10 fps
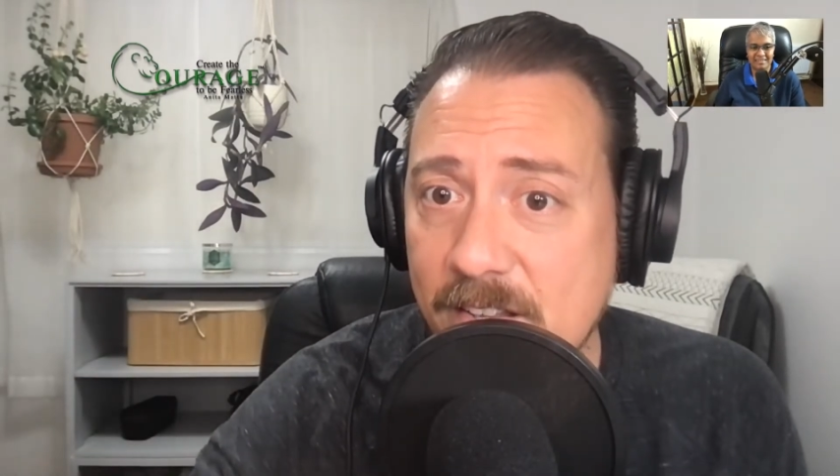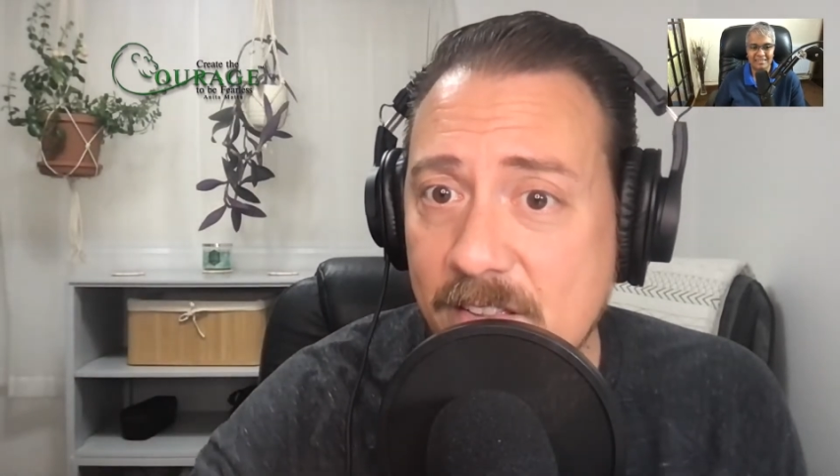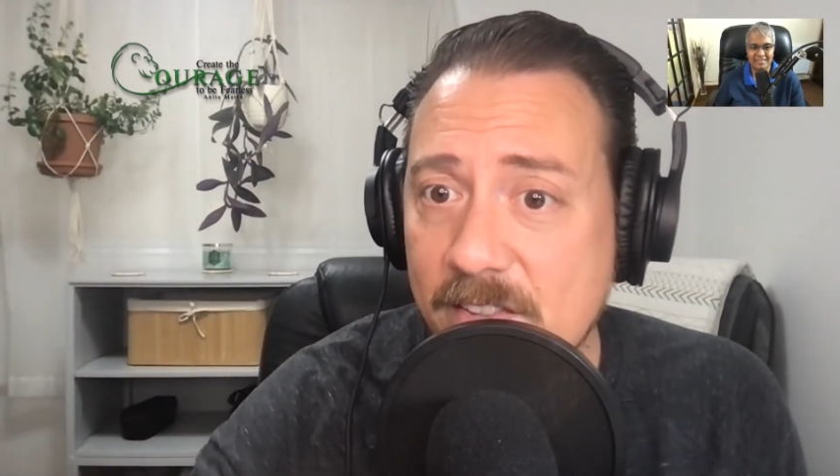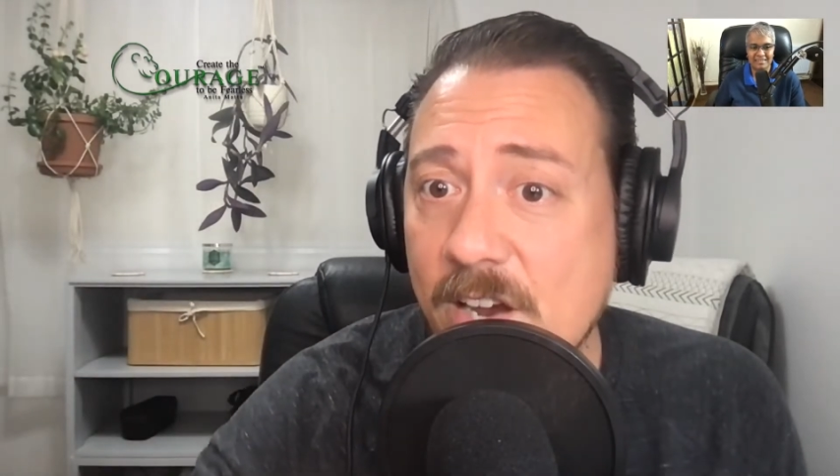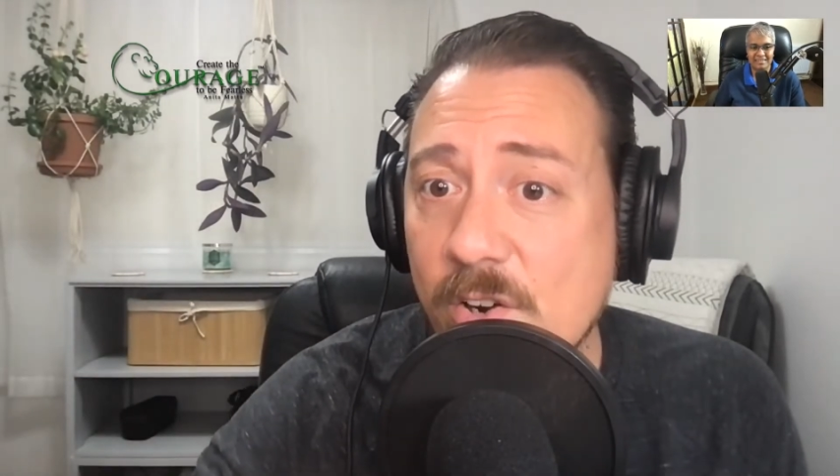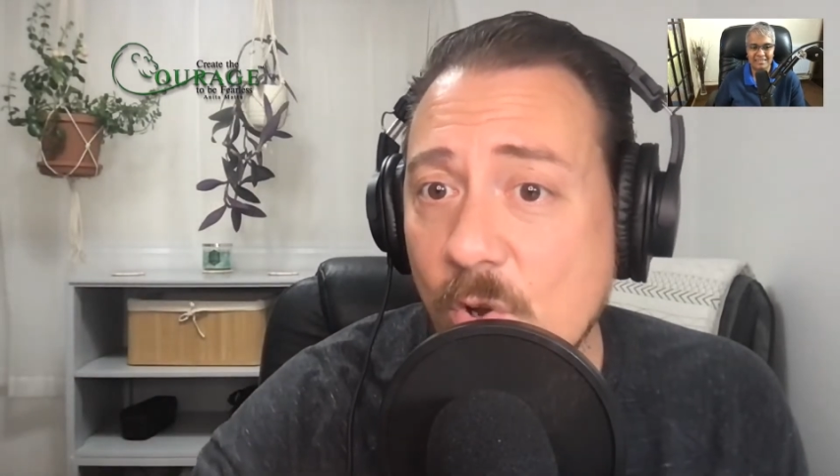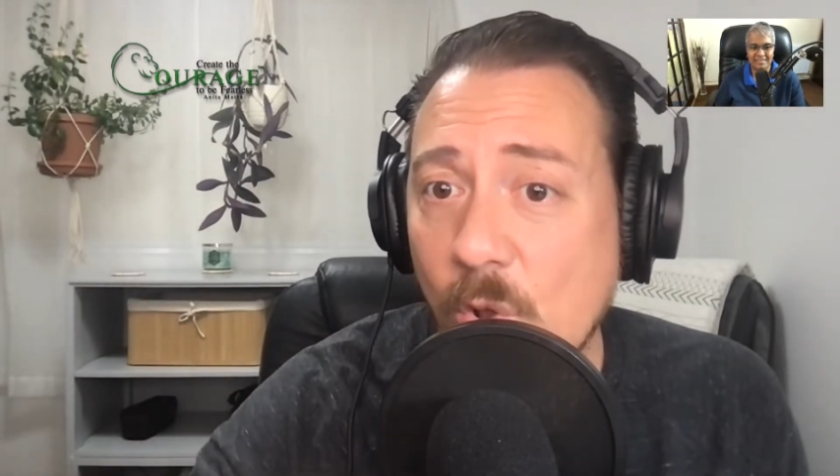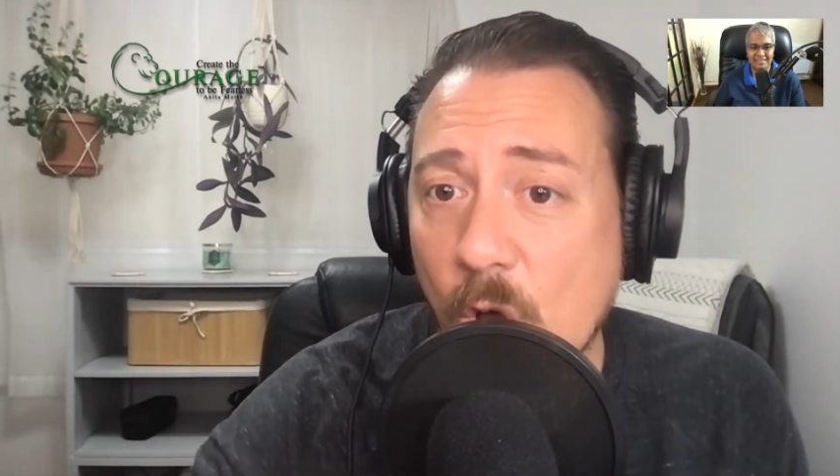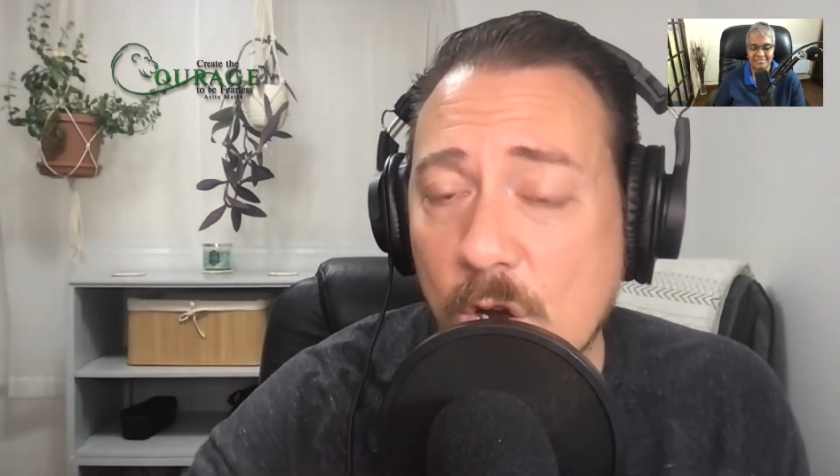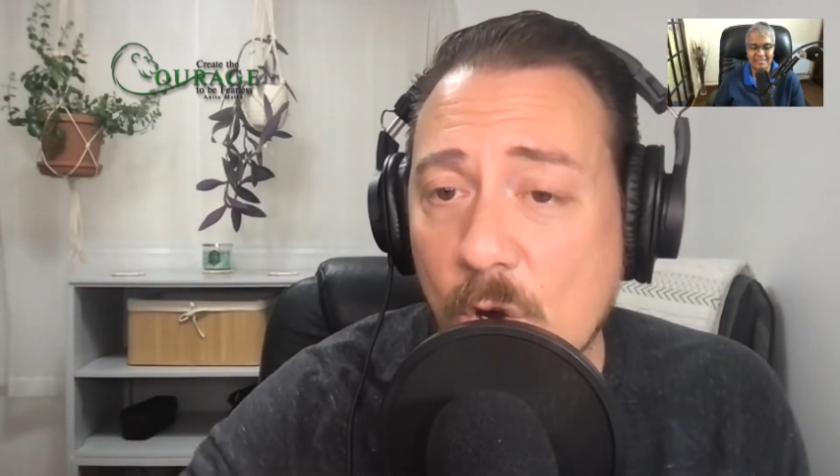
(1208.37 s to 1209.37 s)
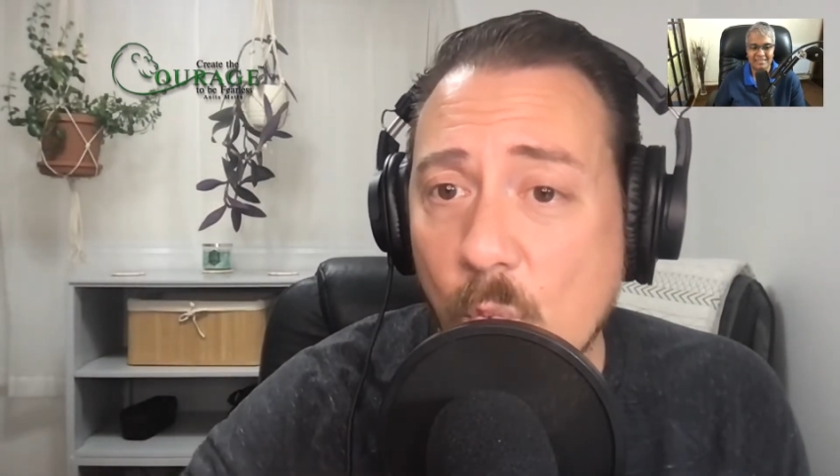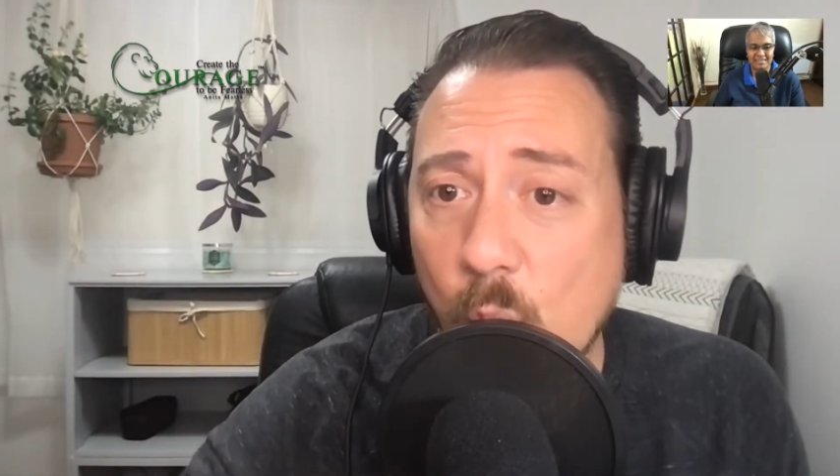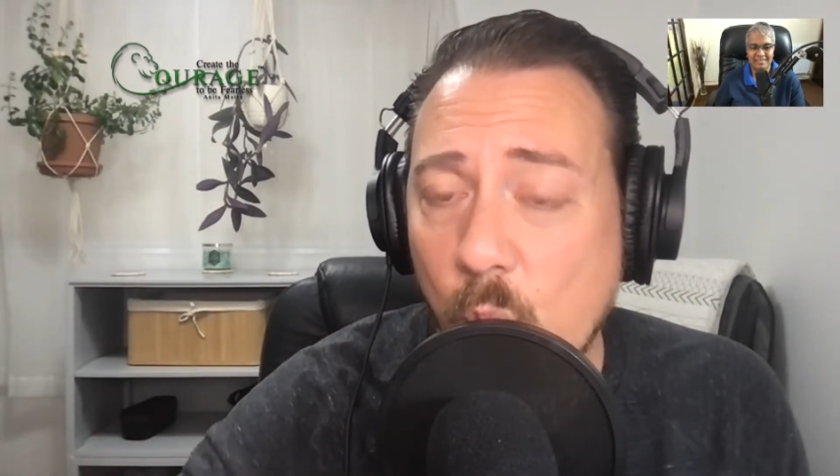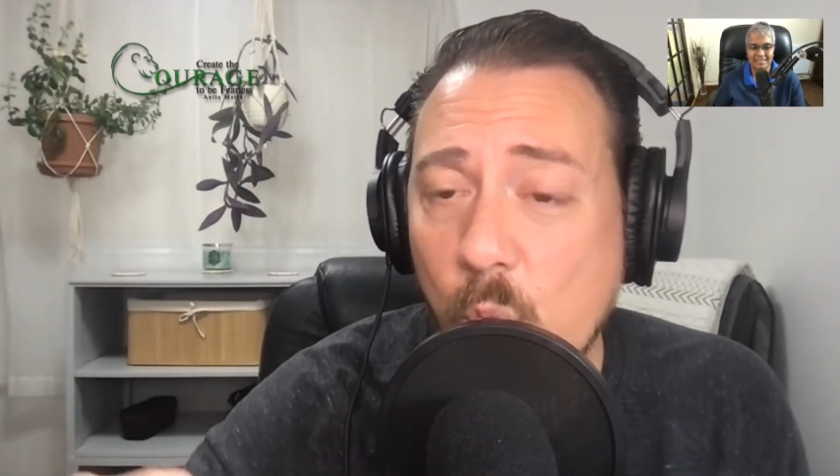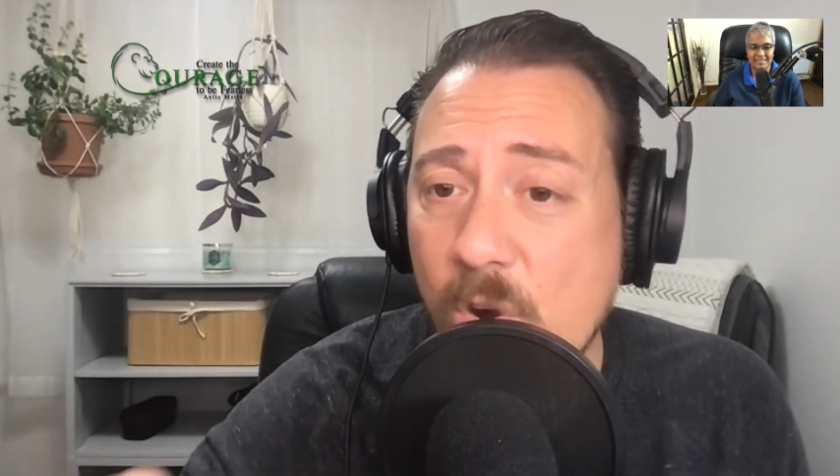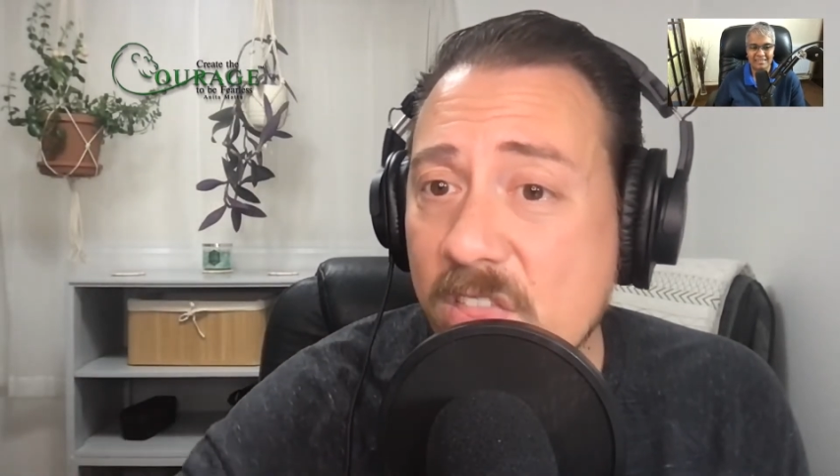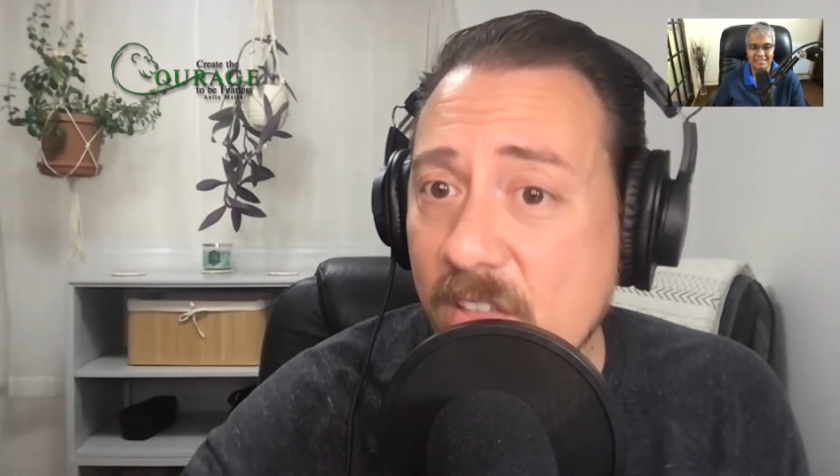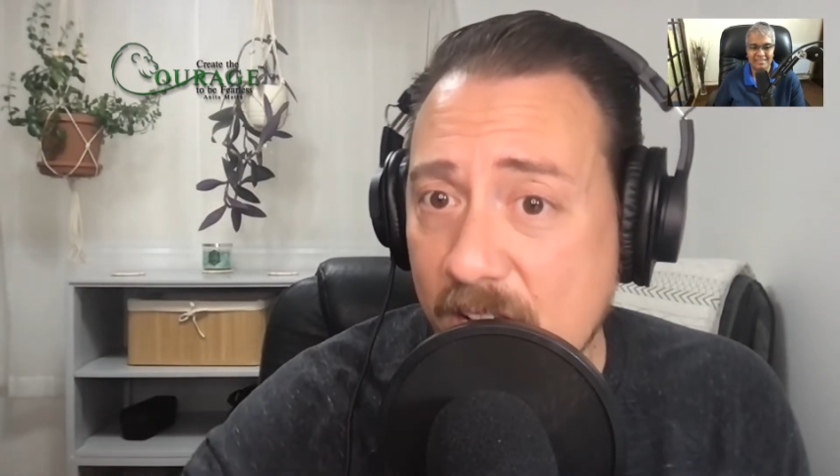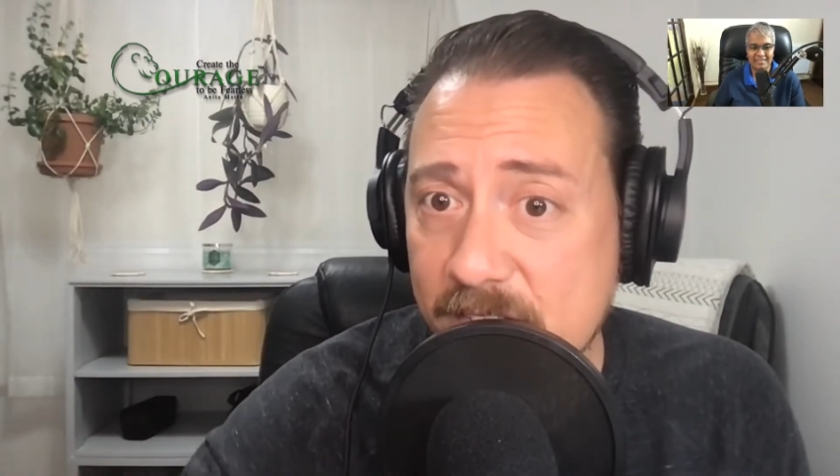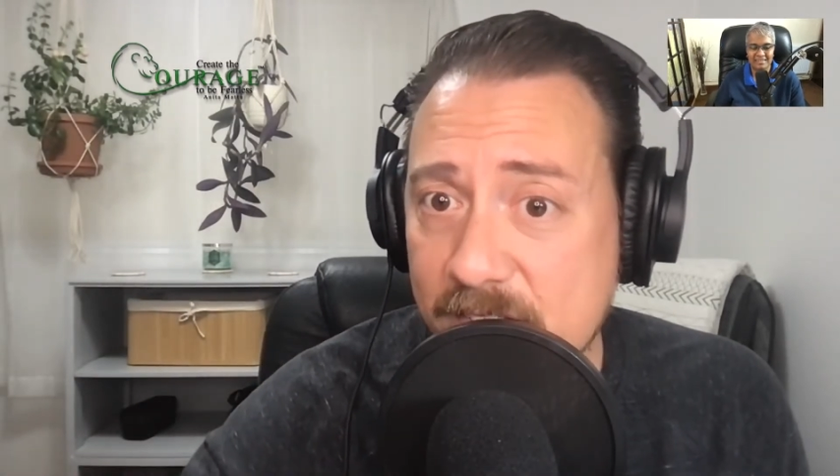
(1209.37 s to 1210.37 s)
They are no longer with
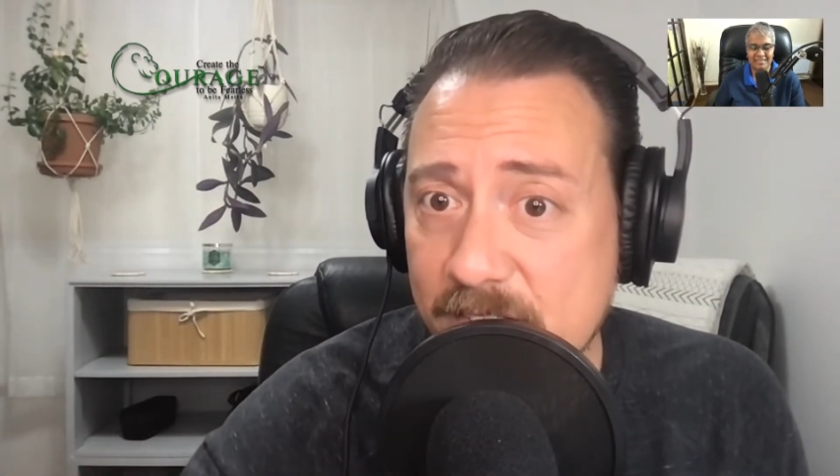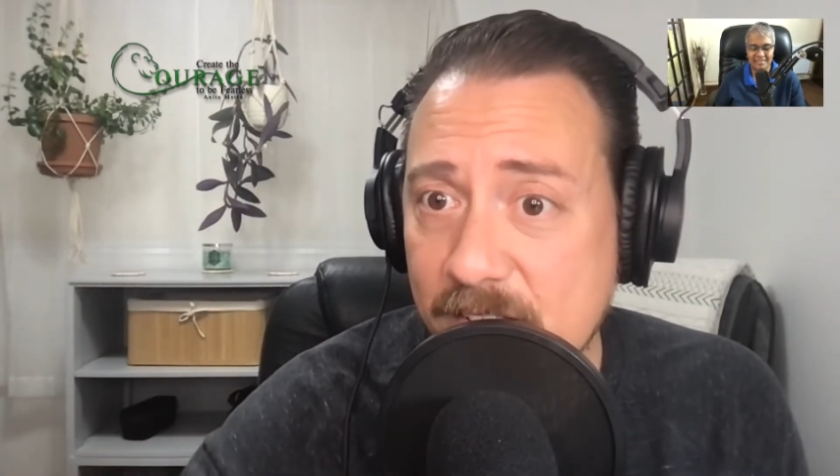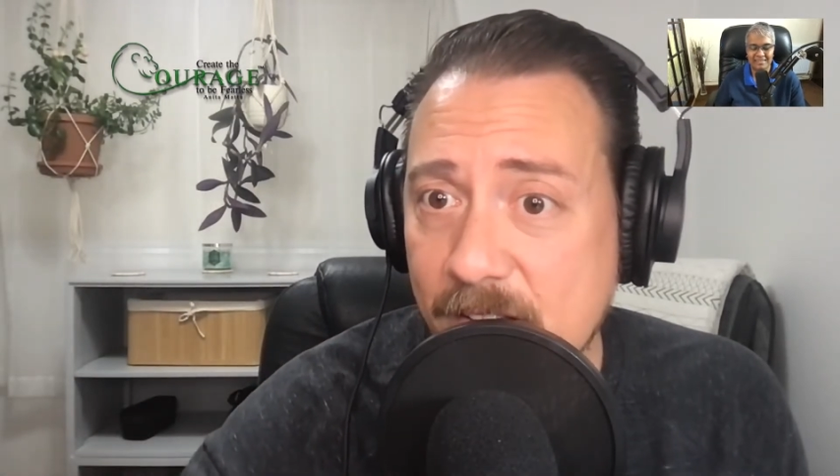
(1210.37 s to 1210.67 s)
us.